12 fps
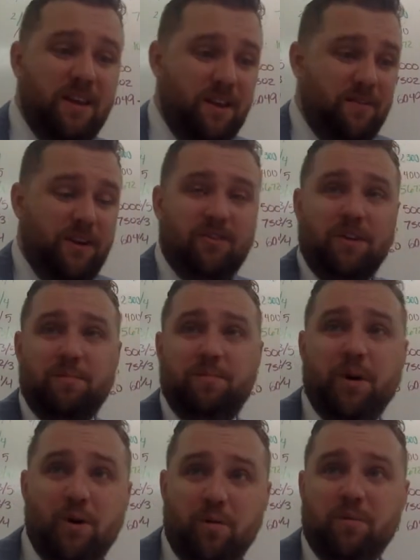and then eventually,
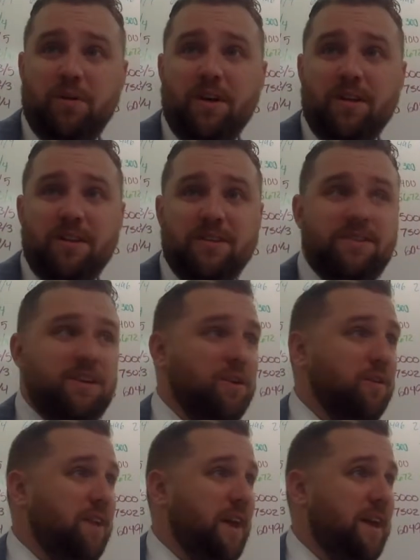boom,
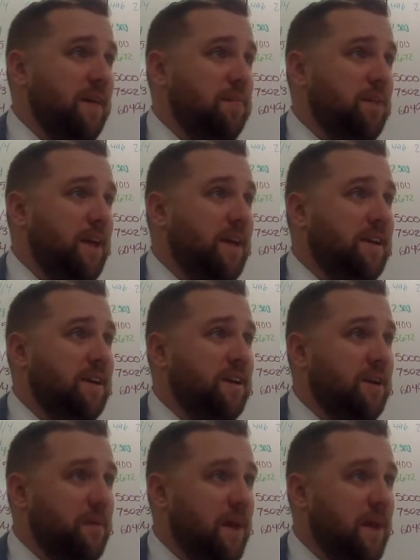the blade can come